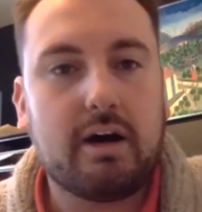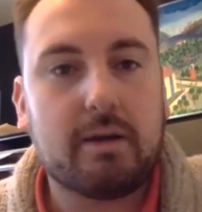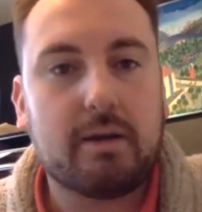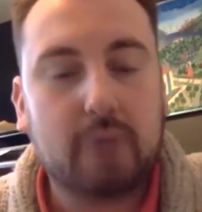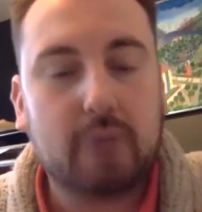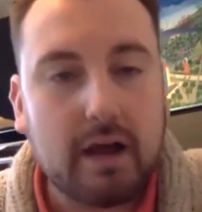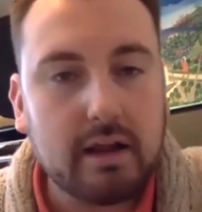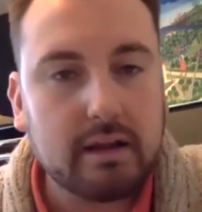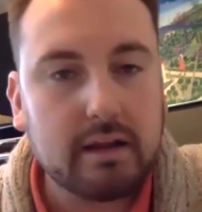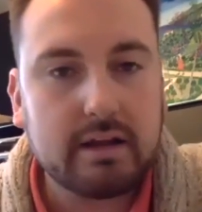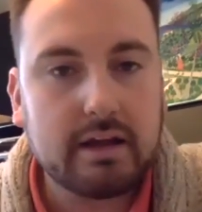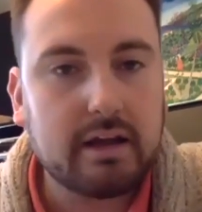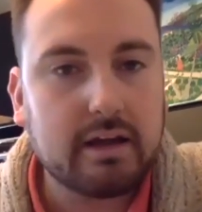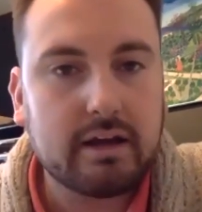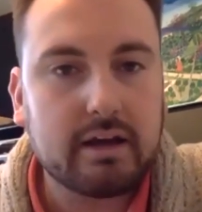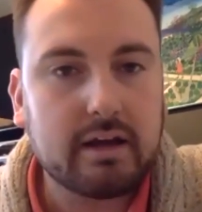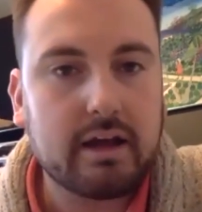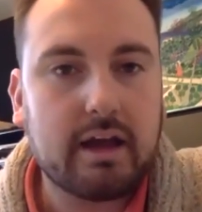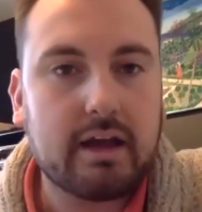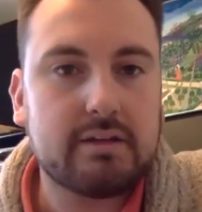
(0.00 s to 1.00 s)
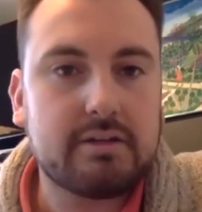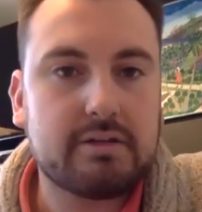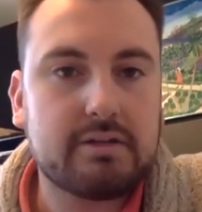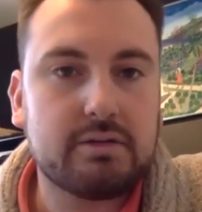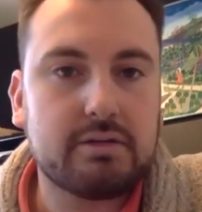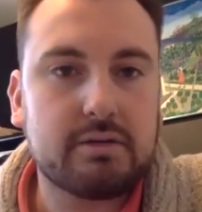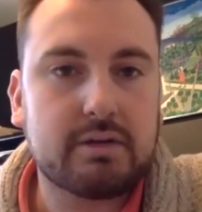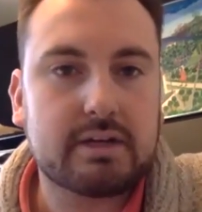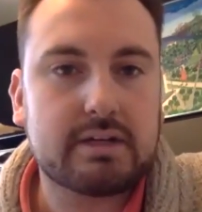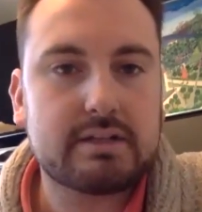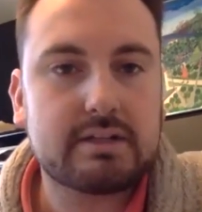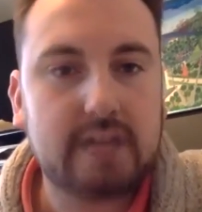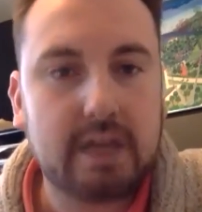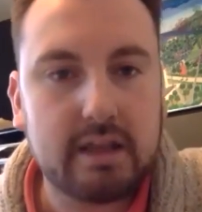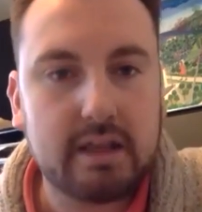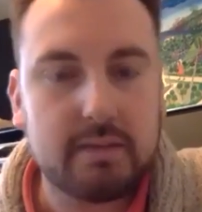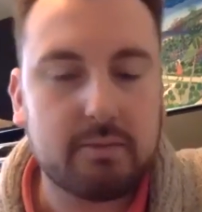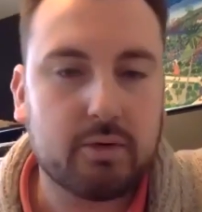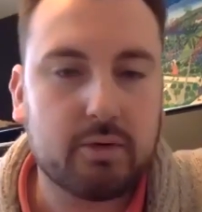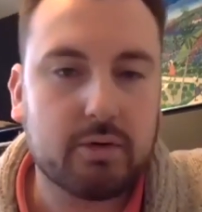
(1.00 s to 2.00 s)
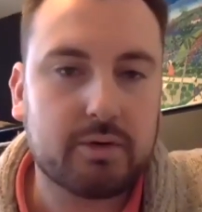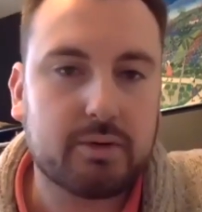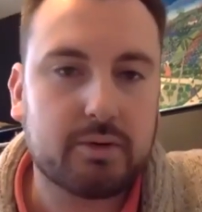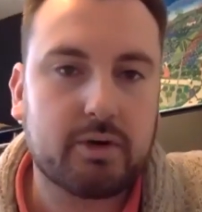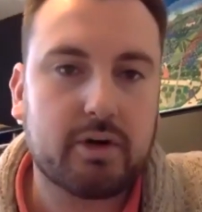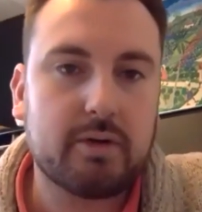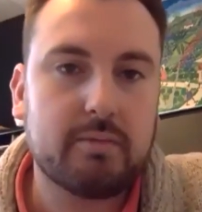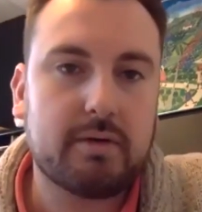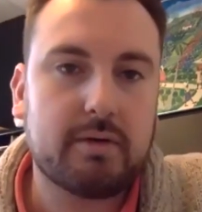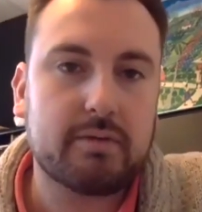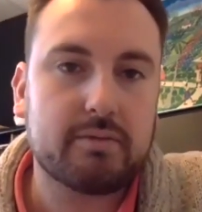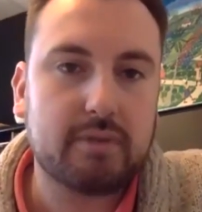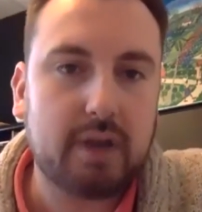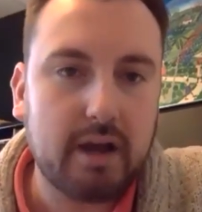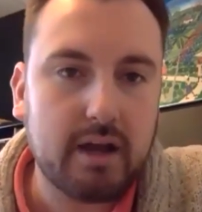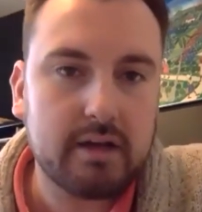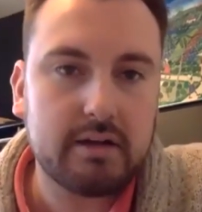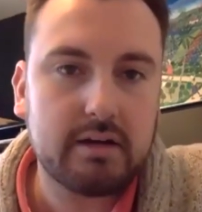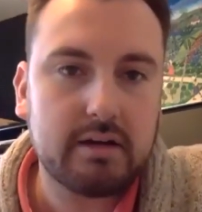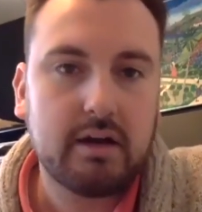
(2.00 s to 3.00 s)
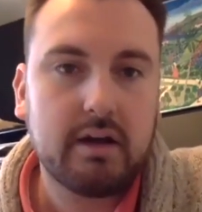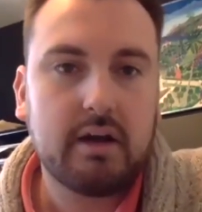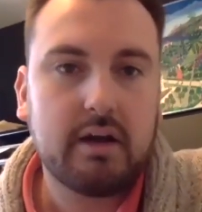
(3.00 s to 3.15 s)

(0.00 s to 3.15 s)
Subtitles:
rallying again to extend the moratorium on rent,